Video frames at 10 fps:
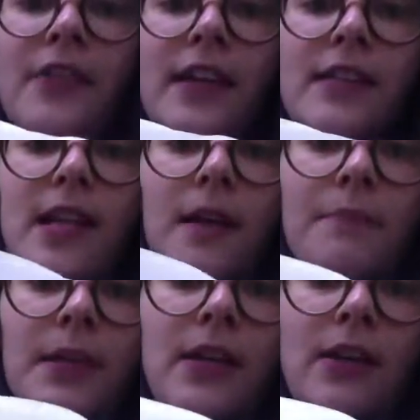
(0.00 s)
this
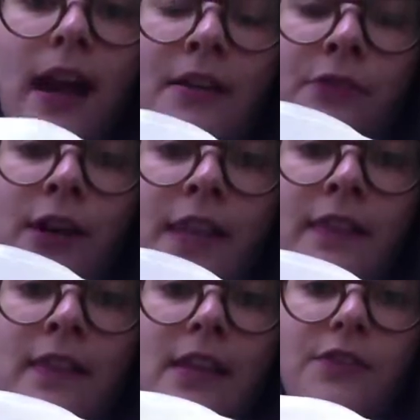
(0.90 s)
up here. I've
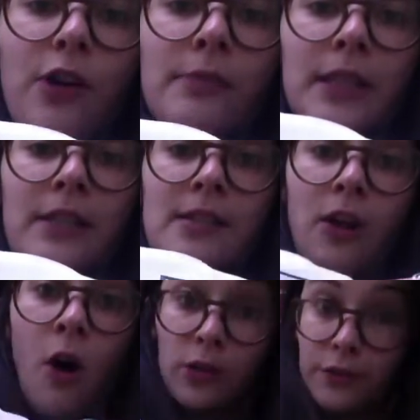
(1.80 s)
written the formulas on
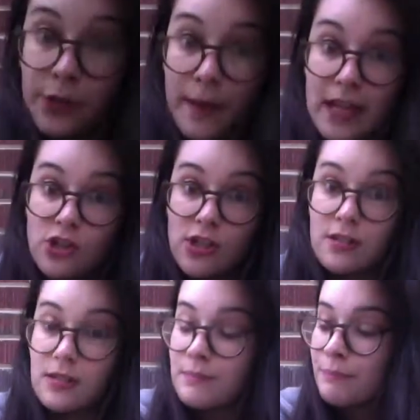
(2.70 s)
all of your
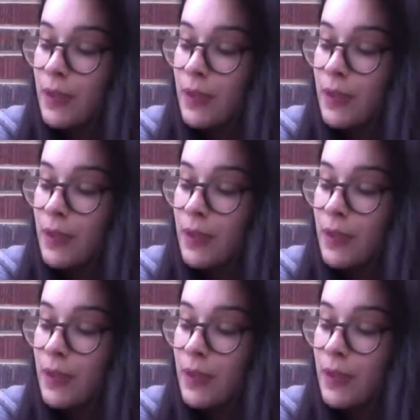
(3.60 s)
pages.